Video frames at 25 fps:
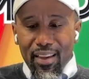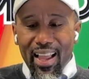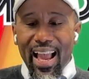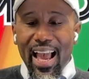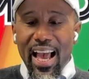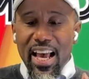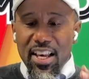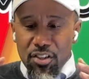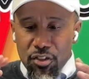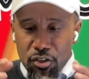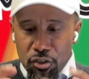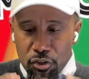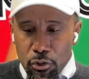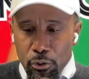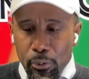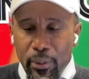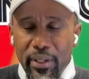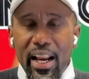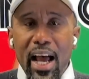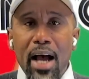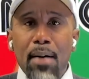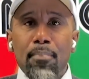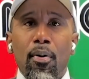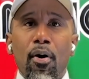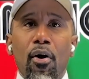as you
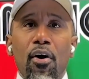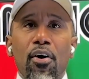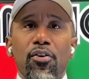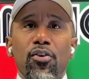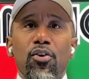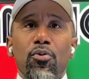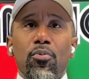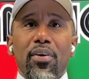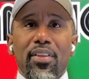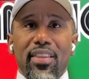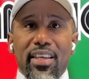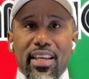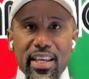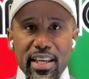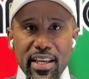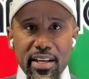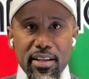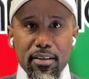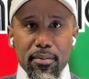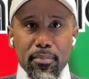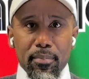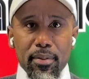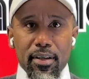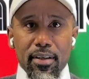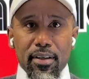and I partner with
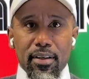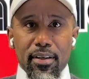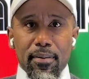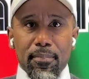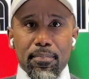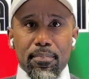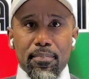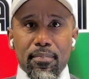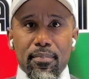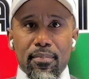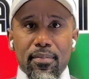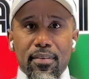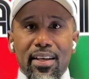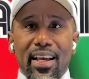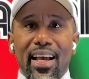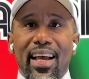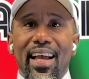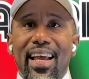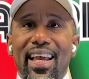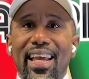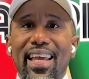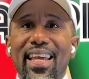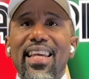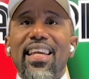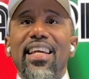Him,
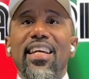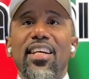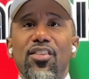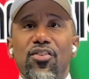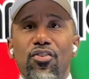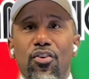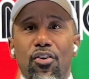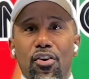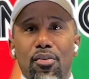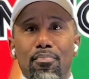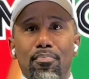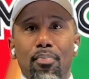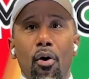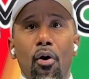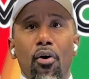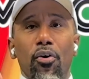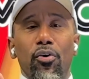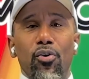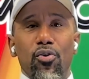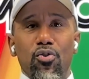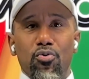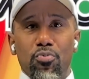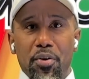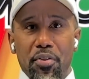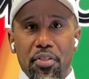He in turn
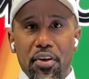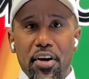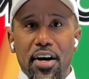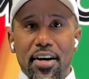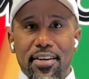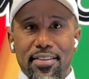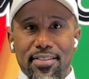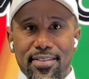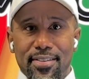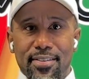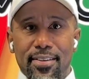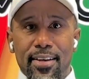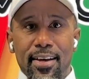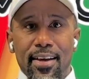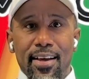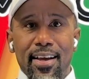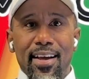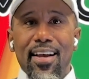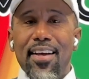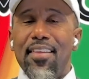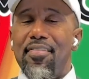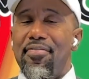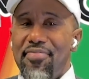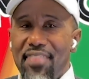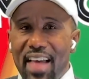partners with us.
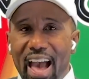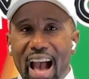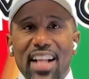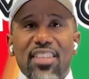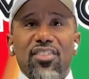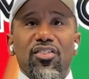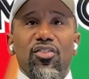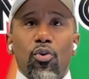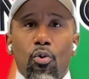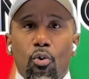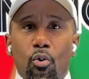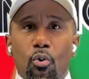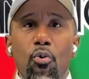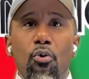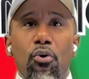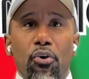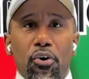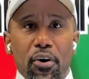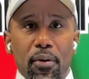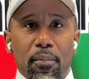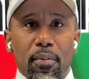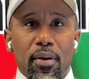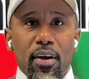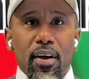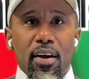That's the
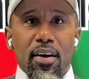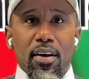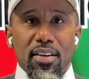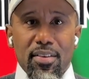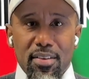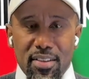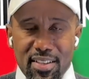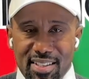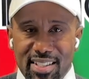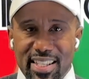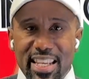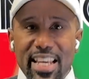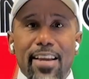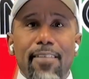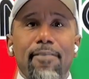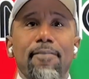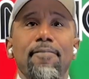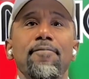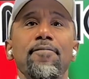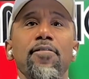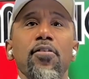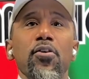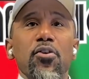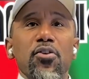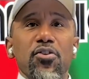order. Seek
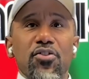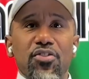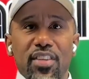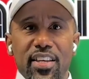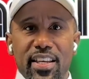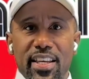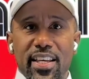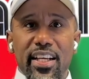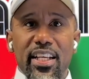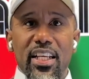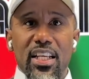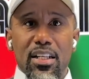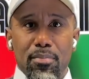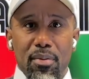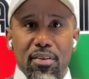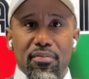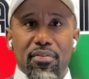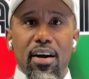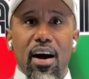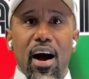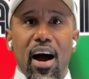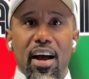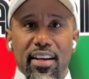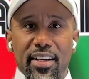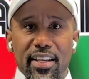first the kingdom of
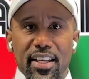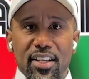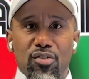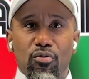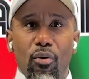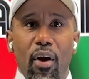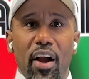God and his